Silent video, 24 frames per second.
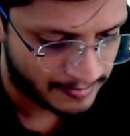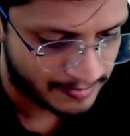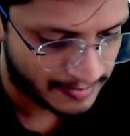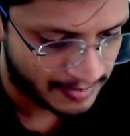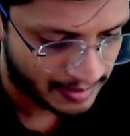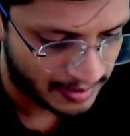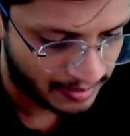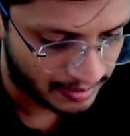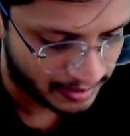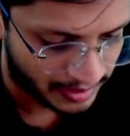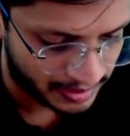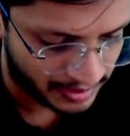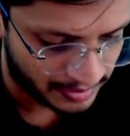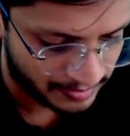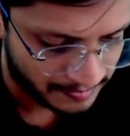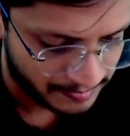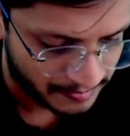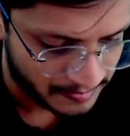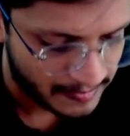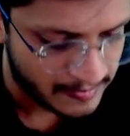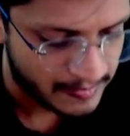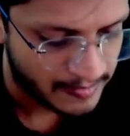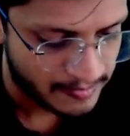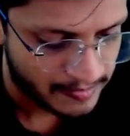Okay,
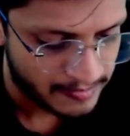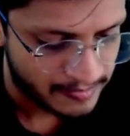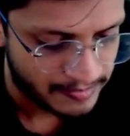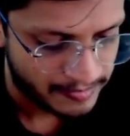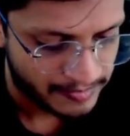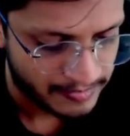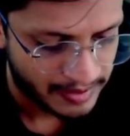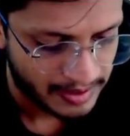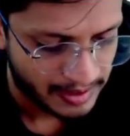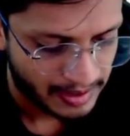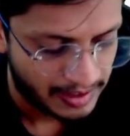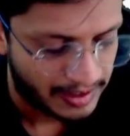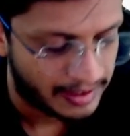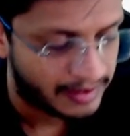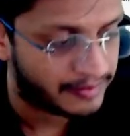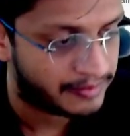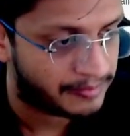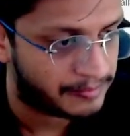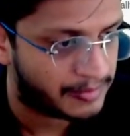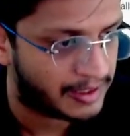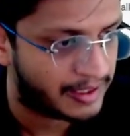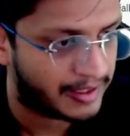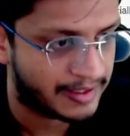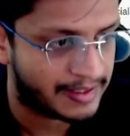
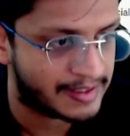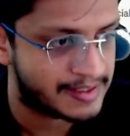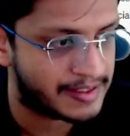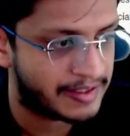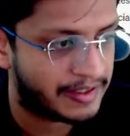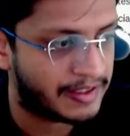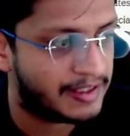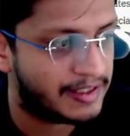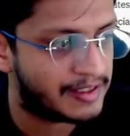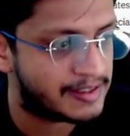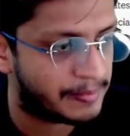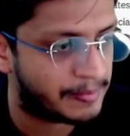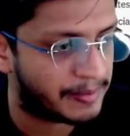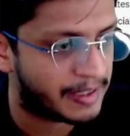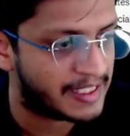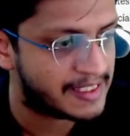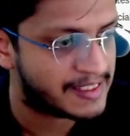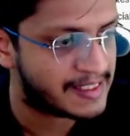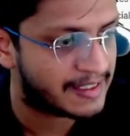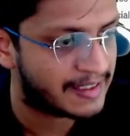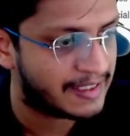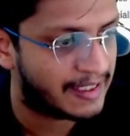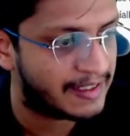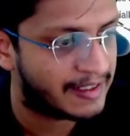like it's really
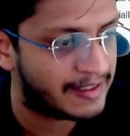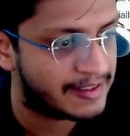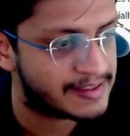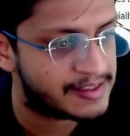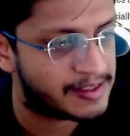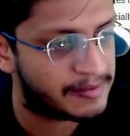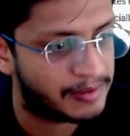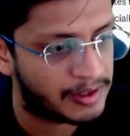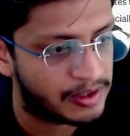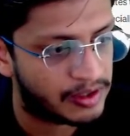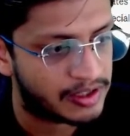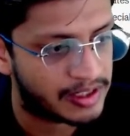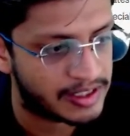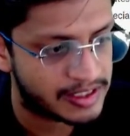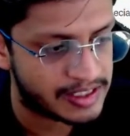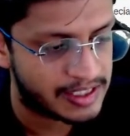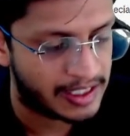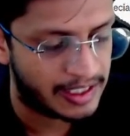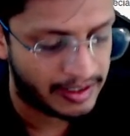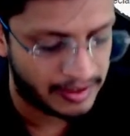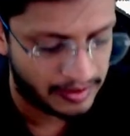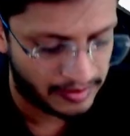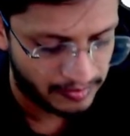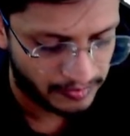surprising that it is able to
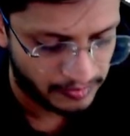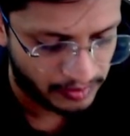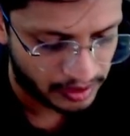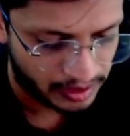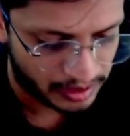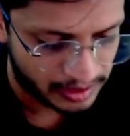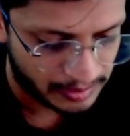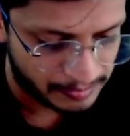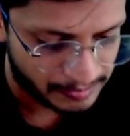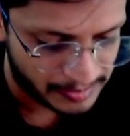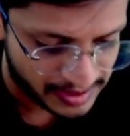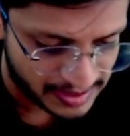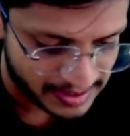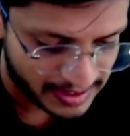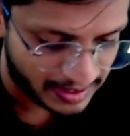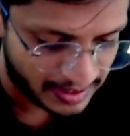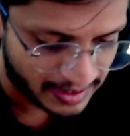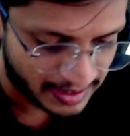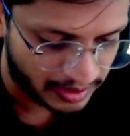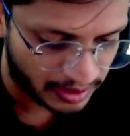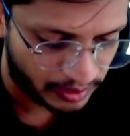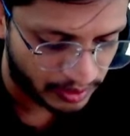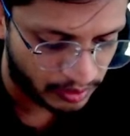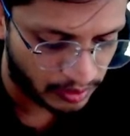understand what the mistake in
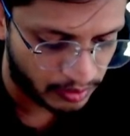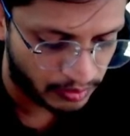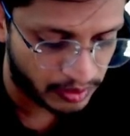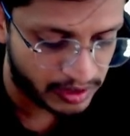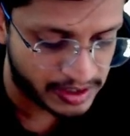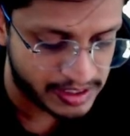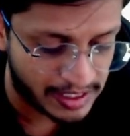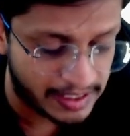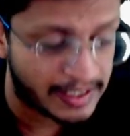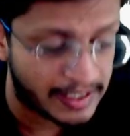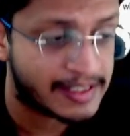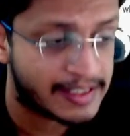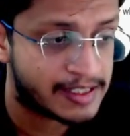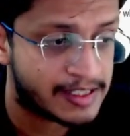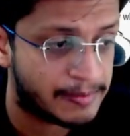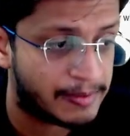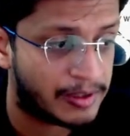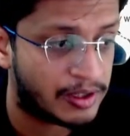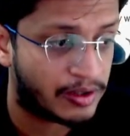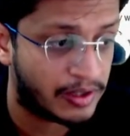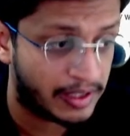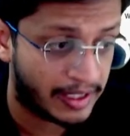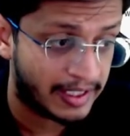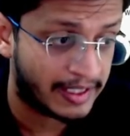the code was, and it is able to
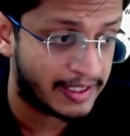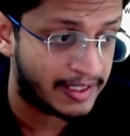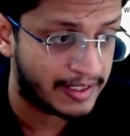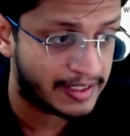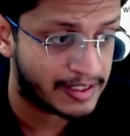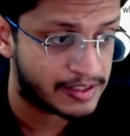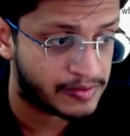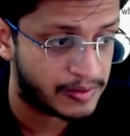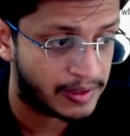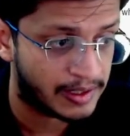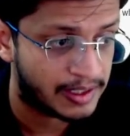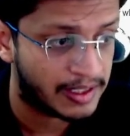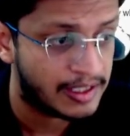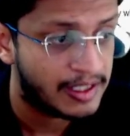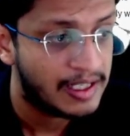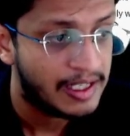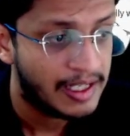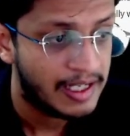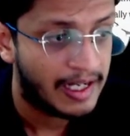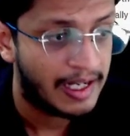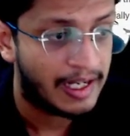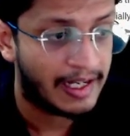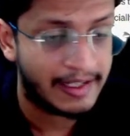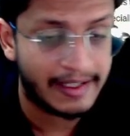correct it as well.
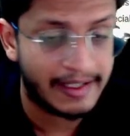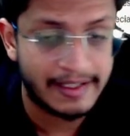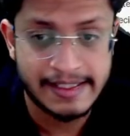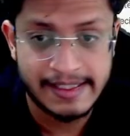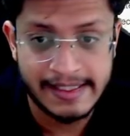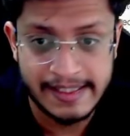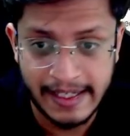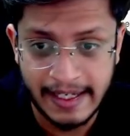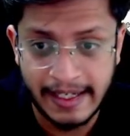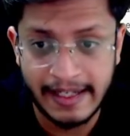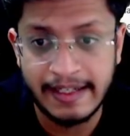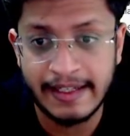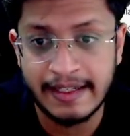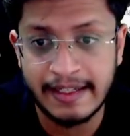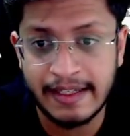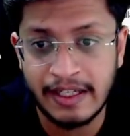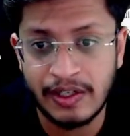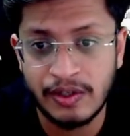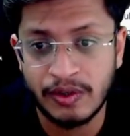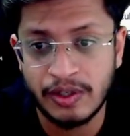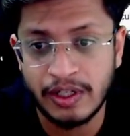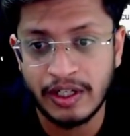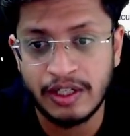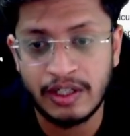And it is saying key
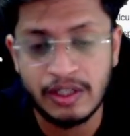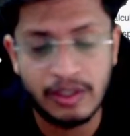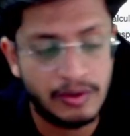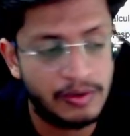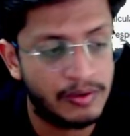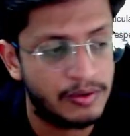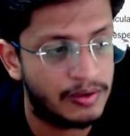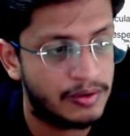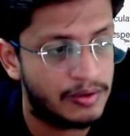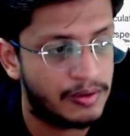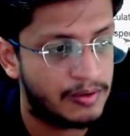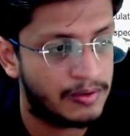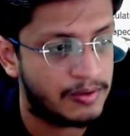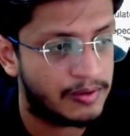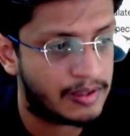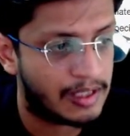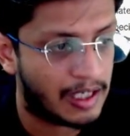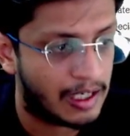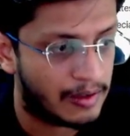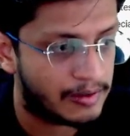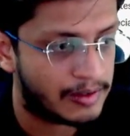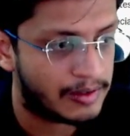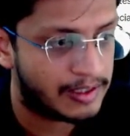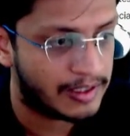you need to
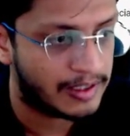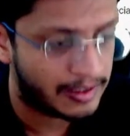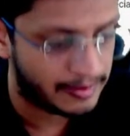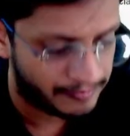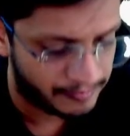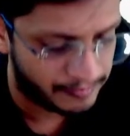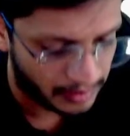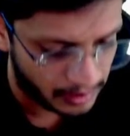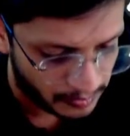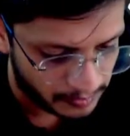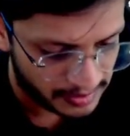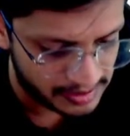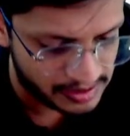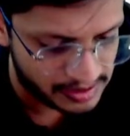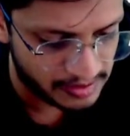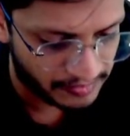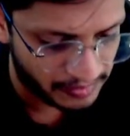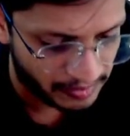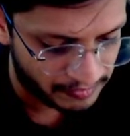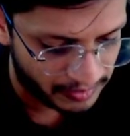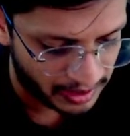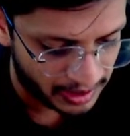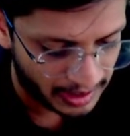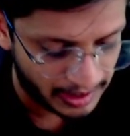count the frequency of
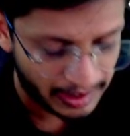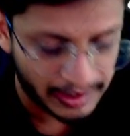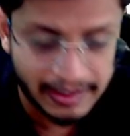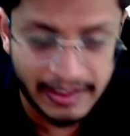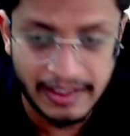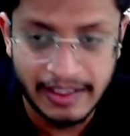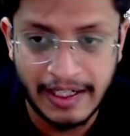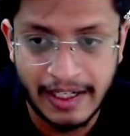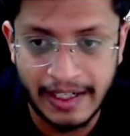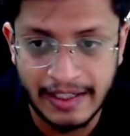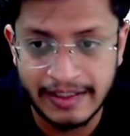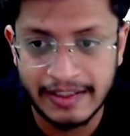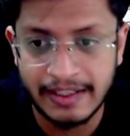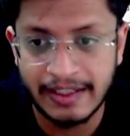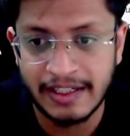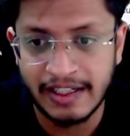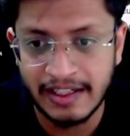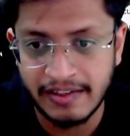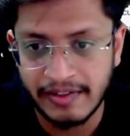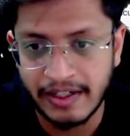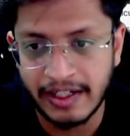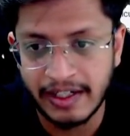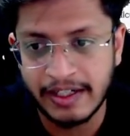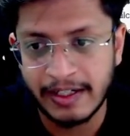every character and then
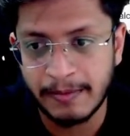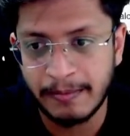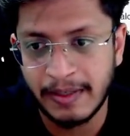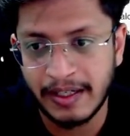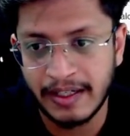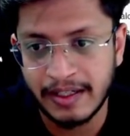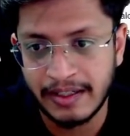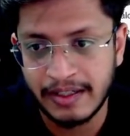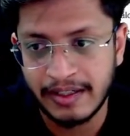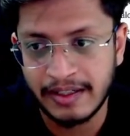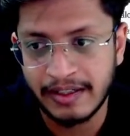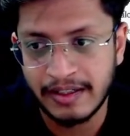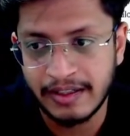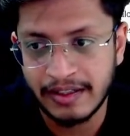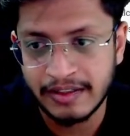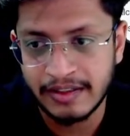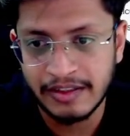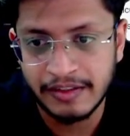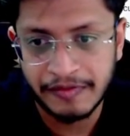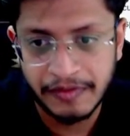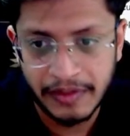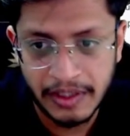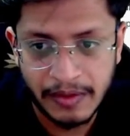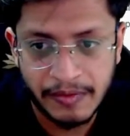divide it by the
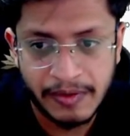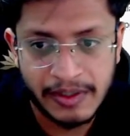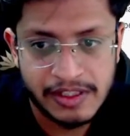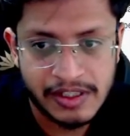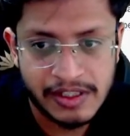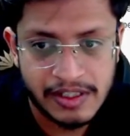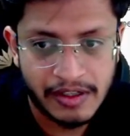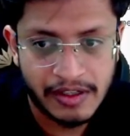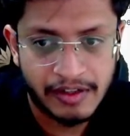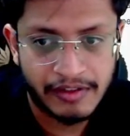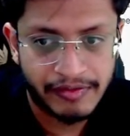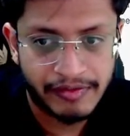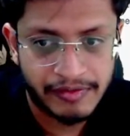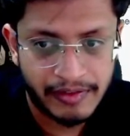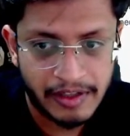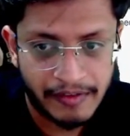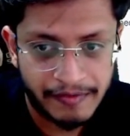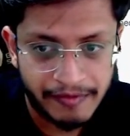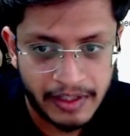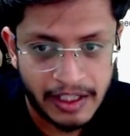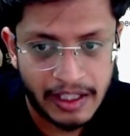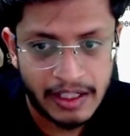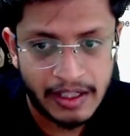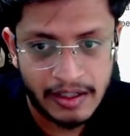frequency of
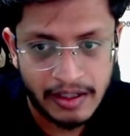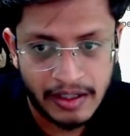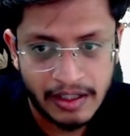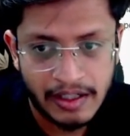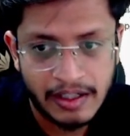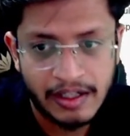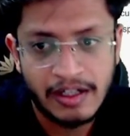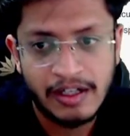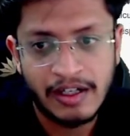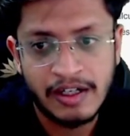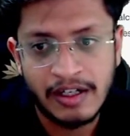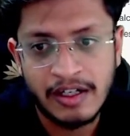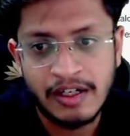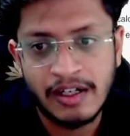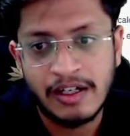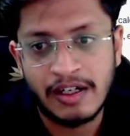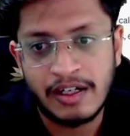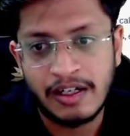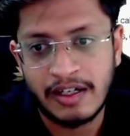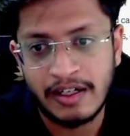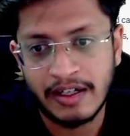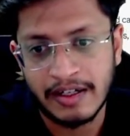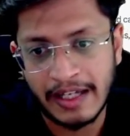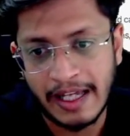every
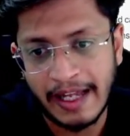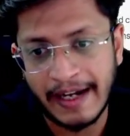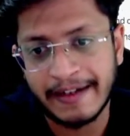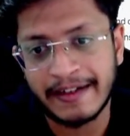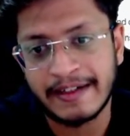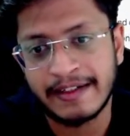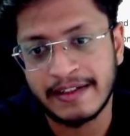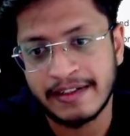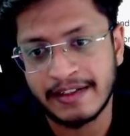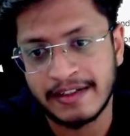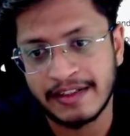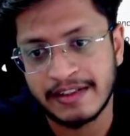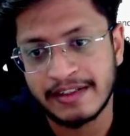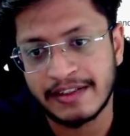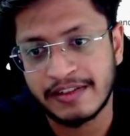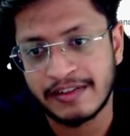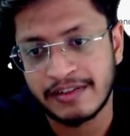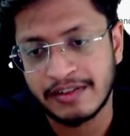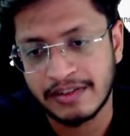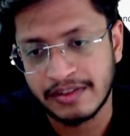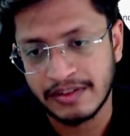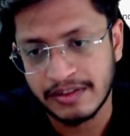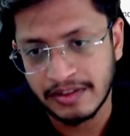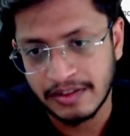character,
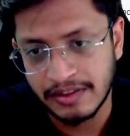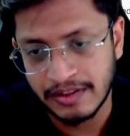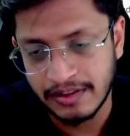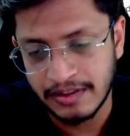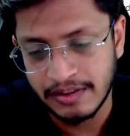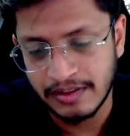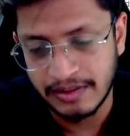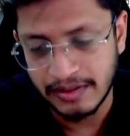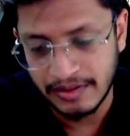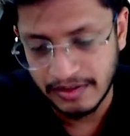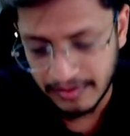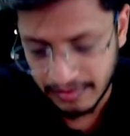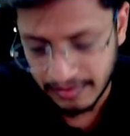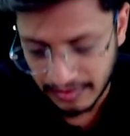so